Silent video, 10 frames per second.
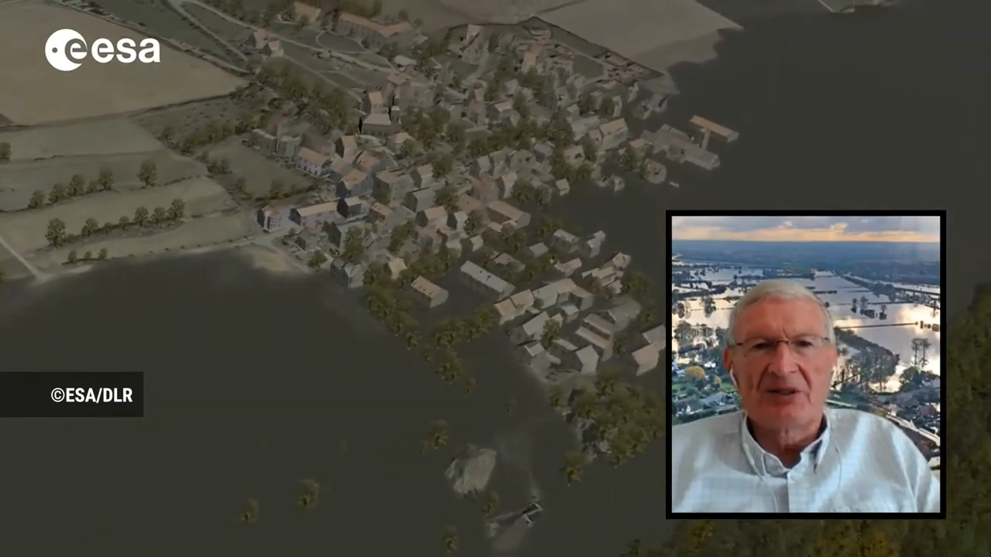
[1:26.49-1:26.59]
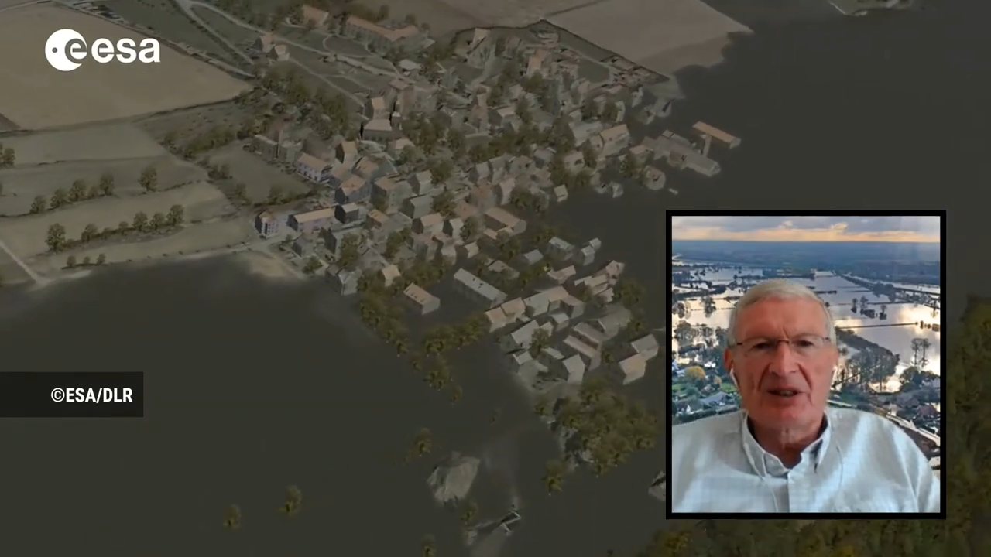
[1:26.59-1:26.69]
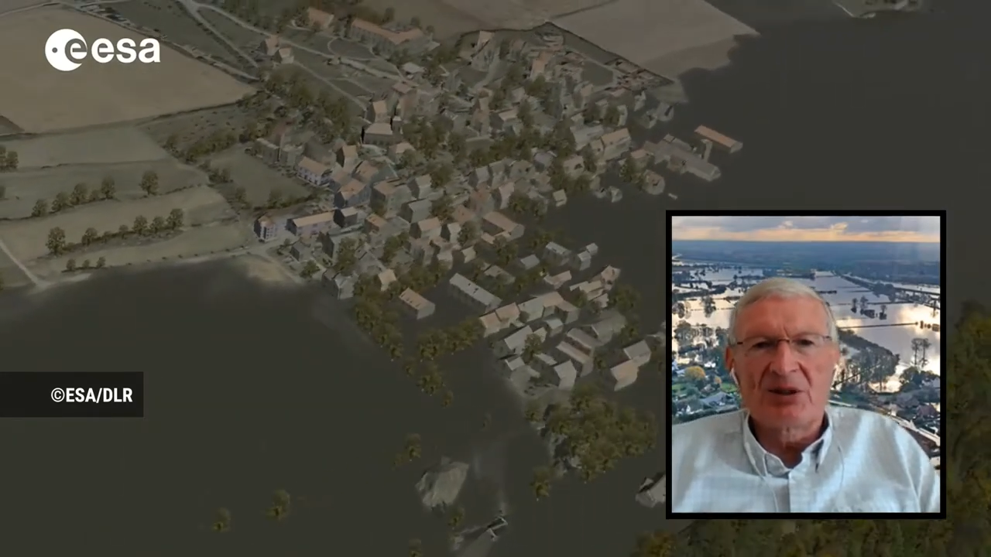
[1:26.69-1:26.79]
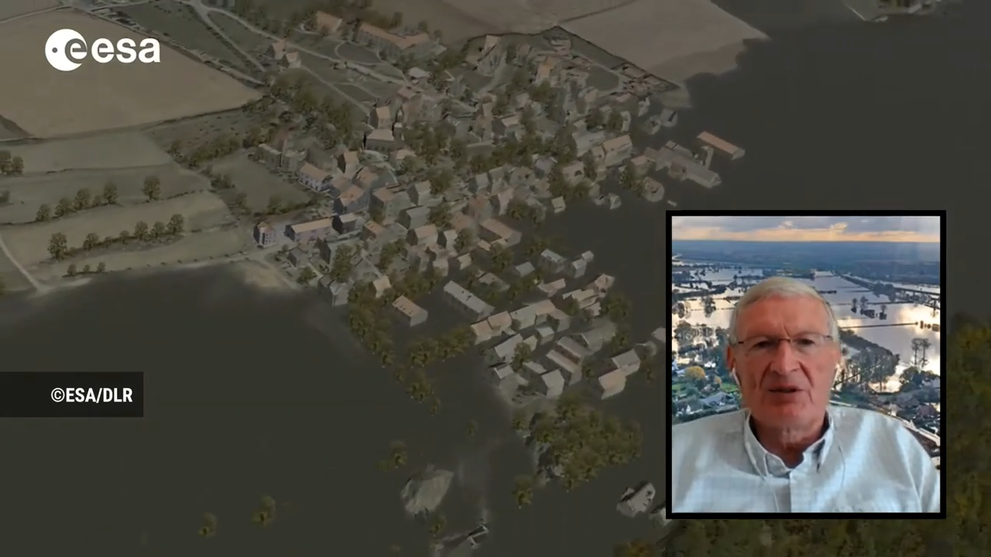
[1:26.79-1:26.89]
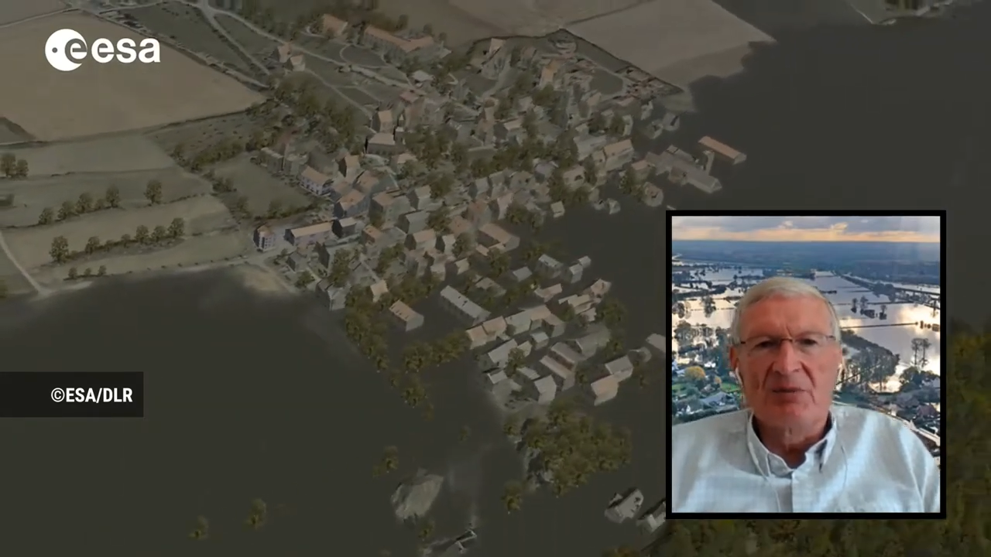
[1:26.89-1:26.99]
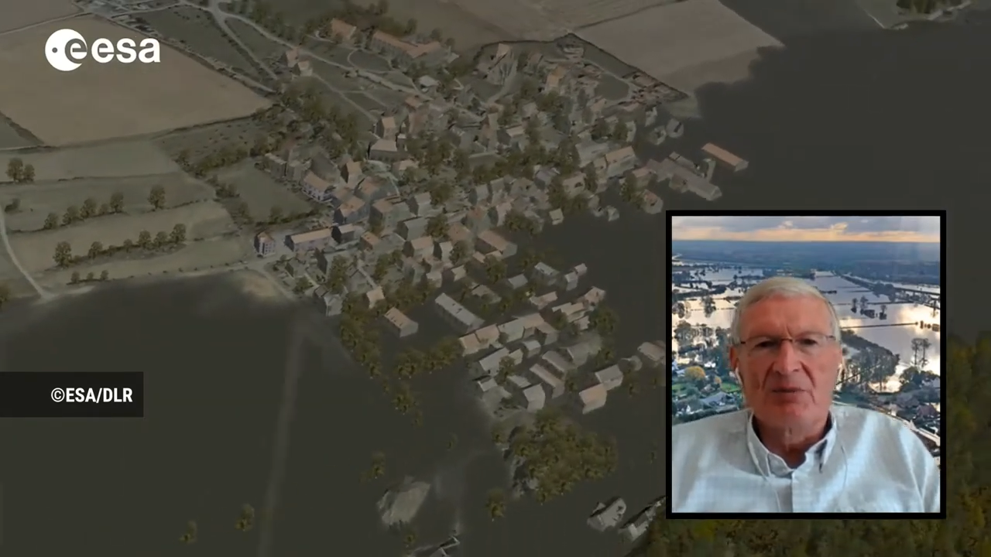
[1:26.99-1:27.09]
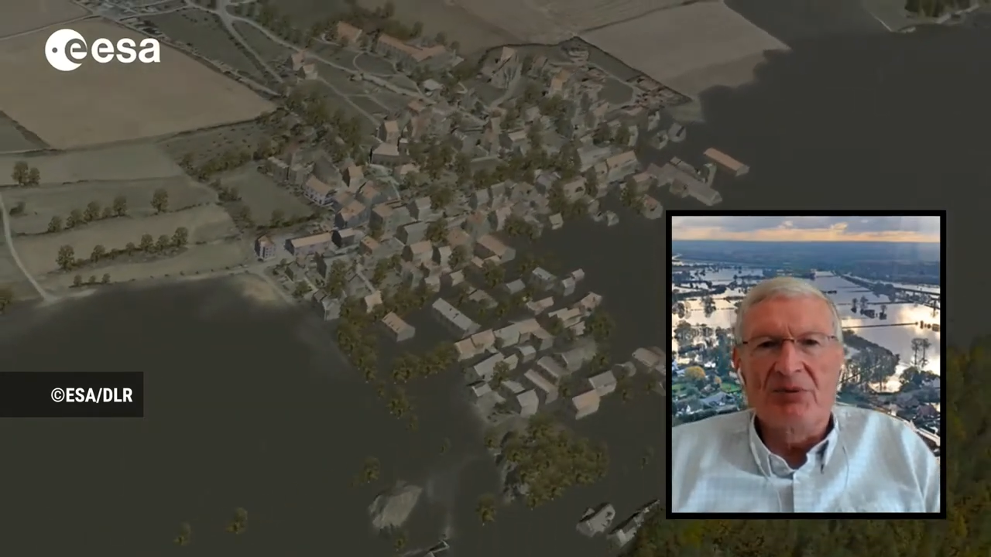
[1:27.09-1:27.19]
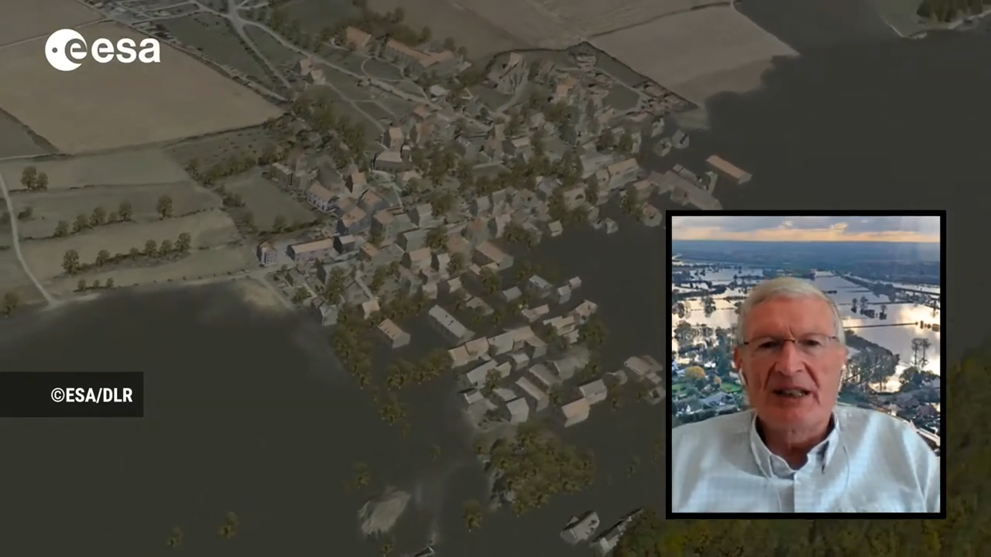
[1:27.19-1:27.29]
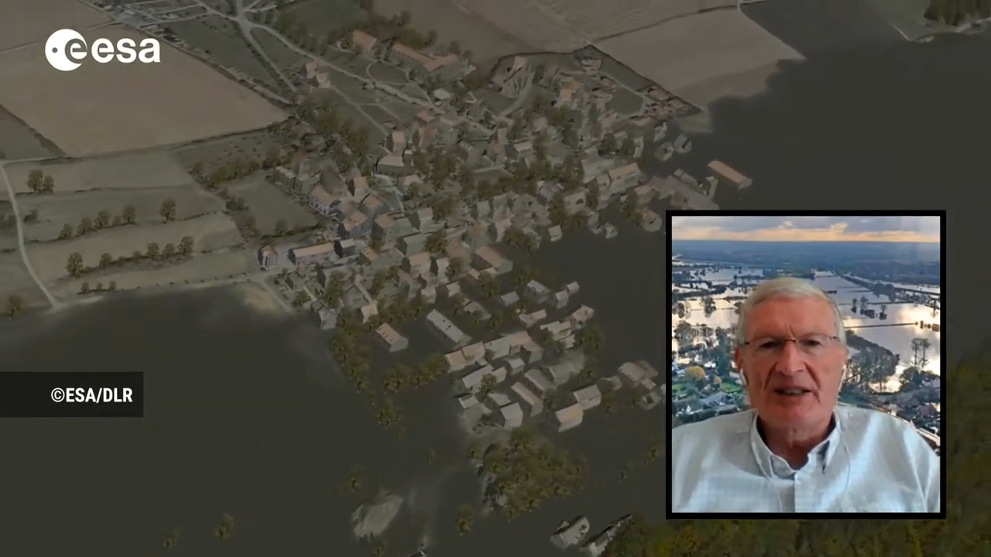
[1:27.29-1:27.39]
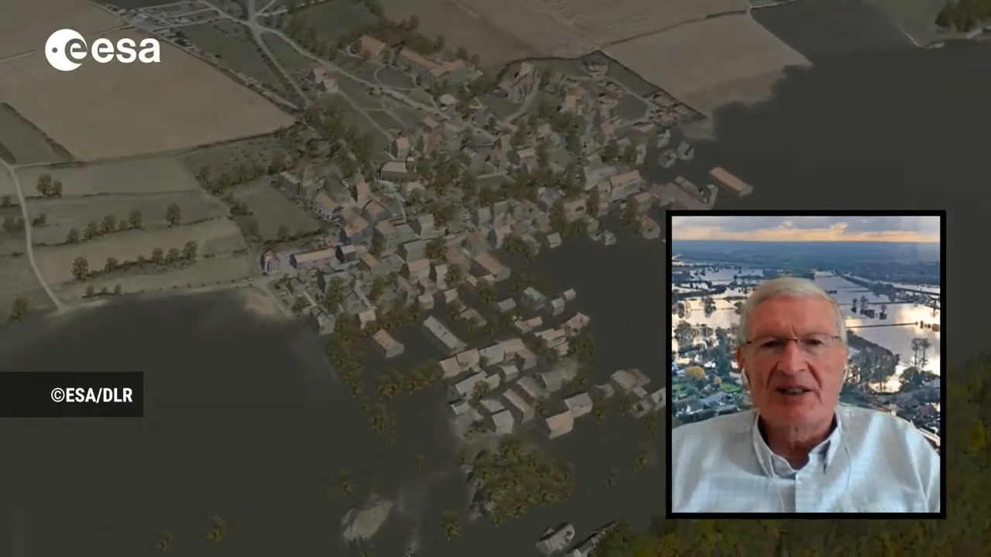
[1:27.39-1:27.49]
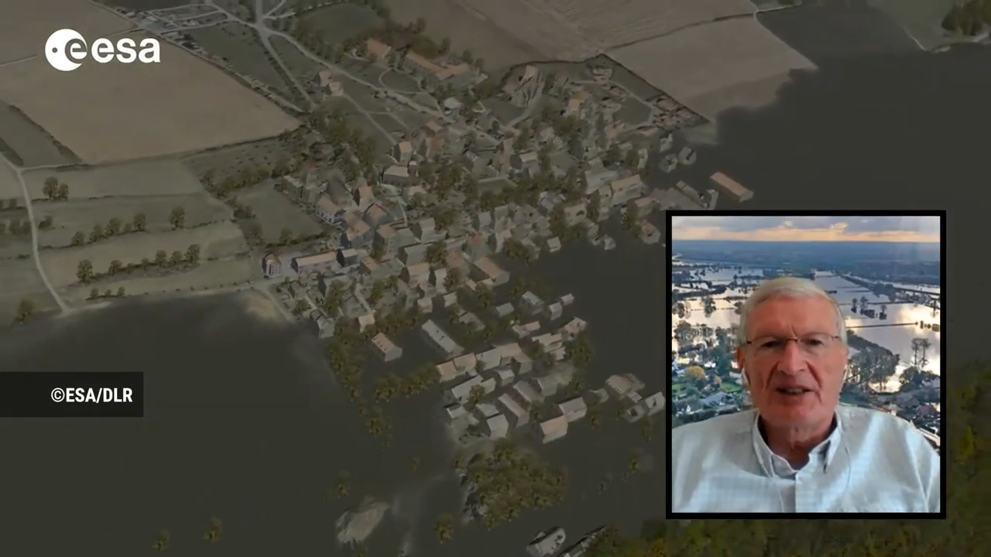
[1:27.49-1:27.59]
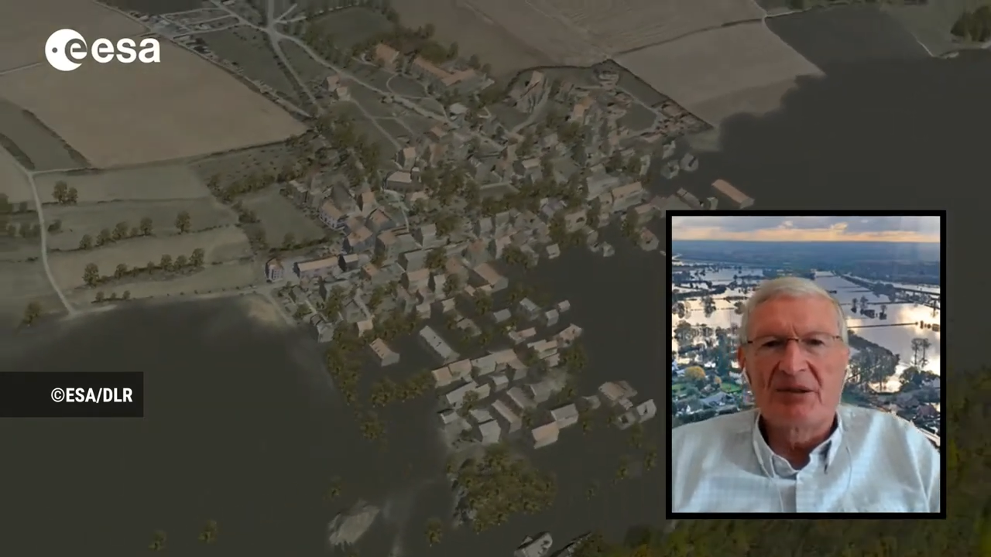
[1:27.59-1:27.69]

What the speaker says: that's often present